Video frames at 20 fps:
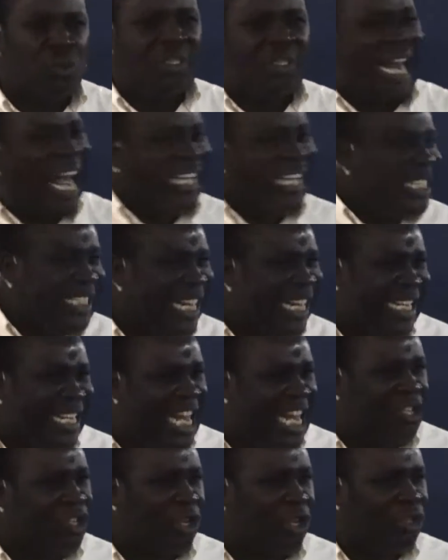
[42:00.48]
to touch the
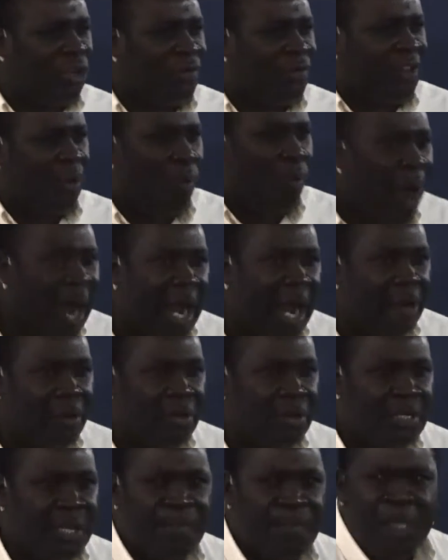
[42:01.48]
nations of the
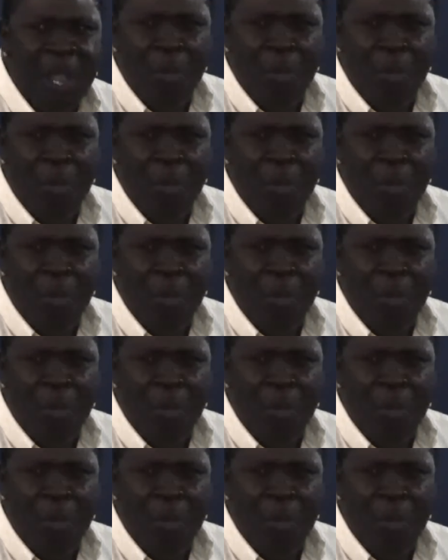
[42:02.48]
world